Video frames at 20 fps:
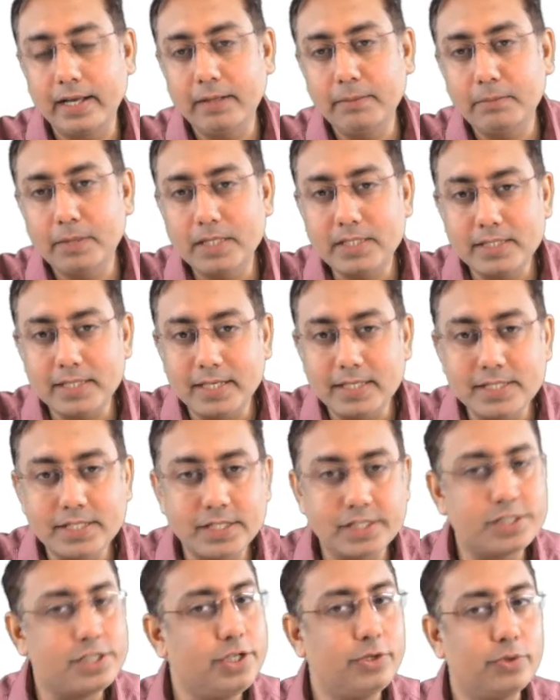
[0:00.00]
at 9 months
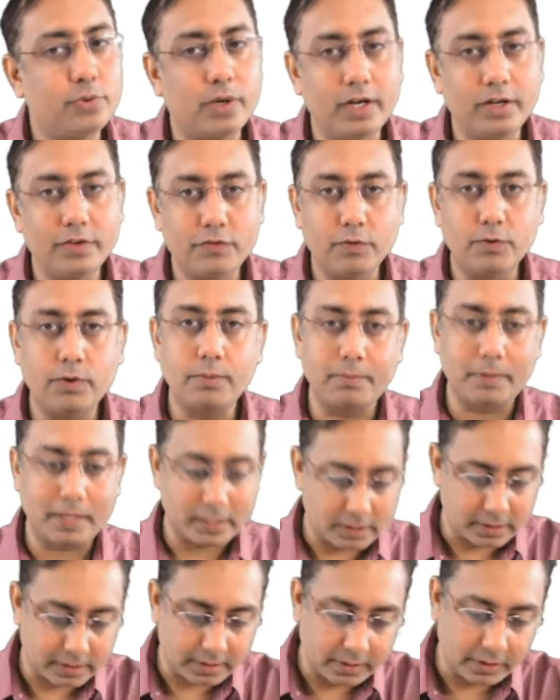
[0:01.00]
and 16, 24
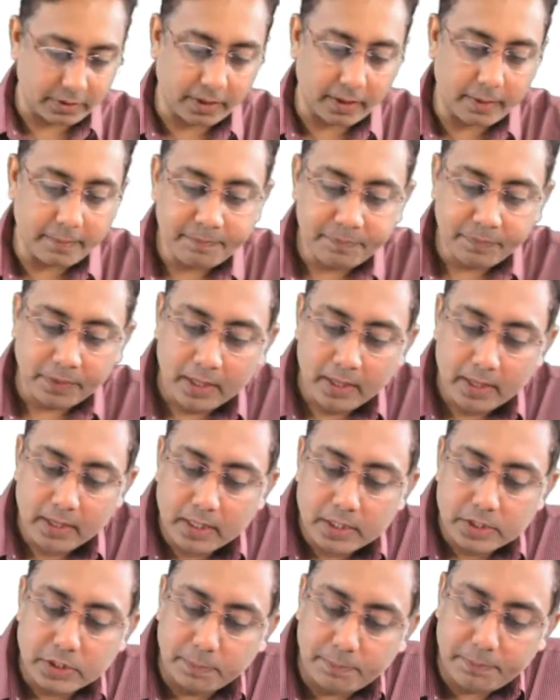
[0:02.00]
months. Okay.
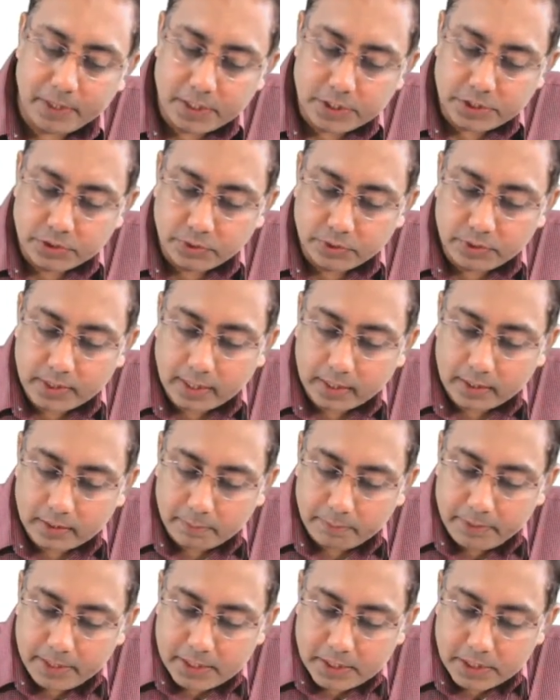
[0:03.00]
So please note
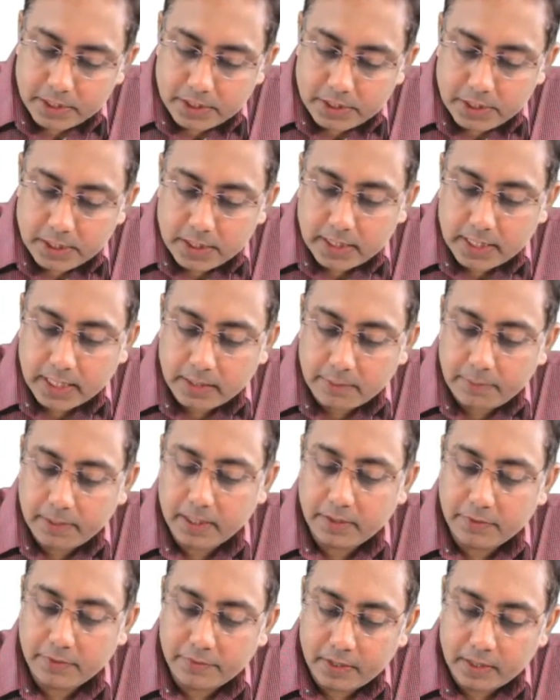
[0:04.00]
that the BCG
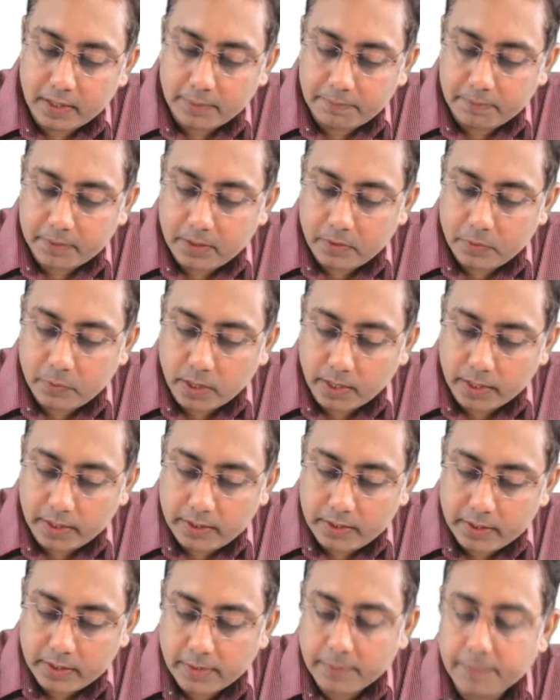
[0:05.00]
can be given up till
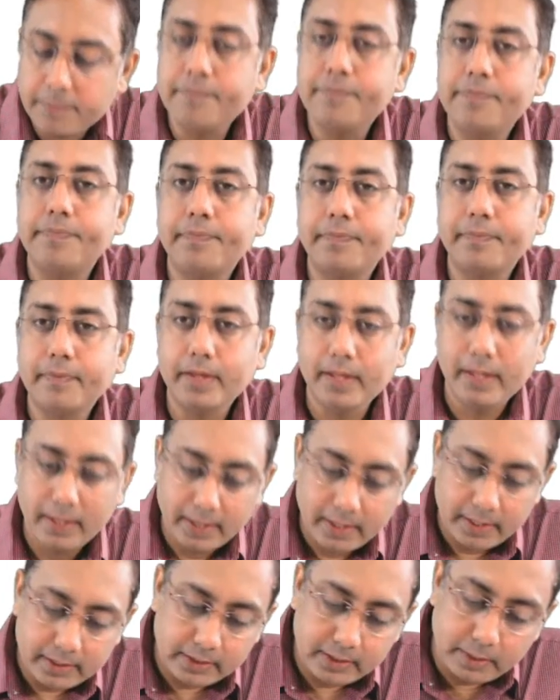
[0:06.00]
1 year.
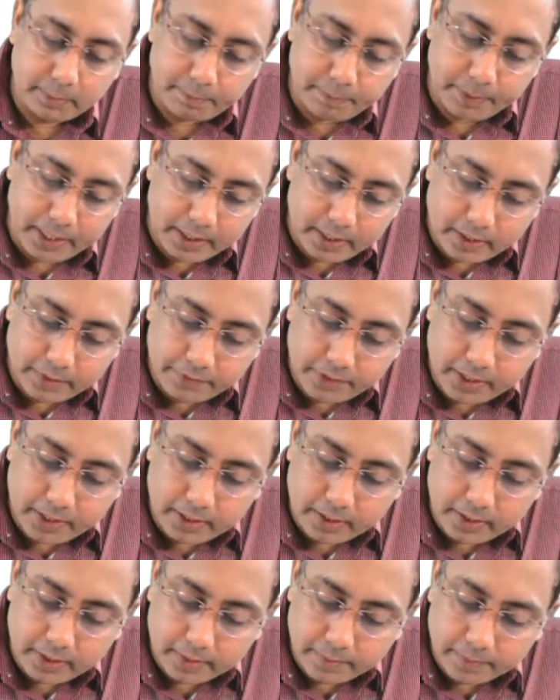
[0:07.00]
The
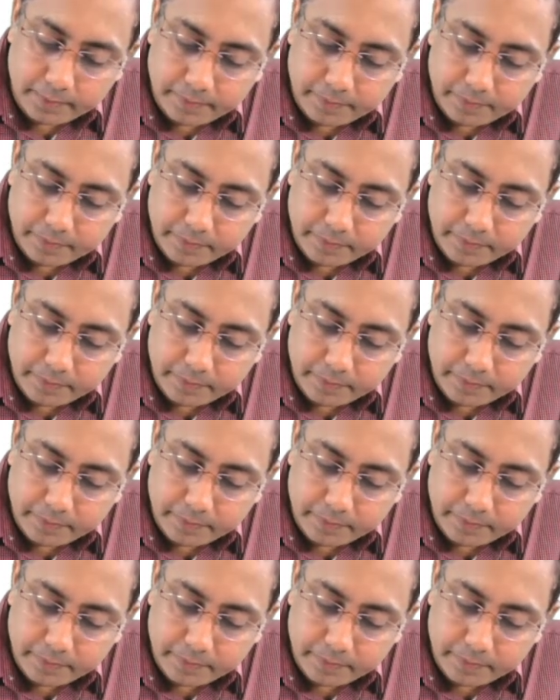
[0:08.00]
pentavalent,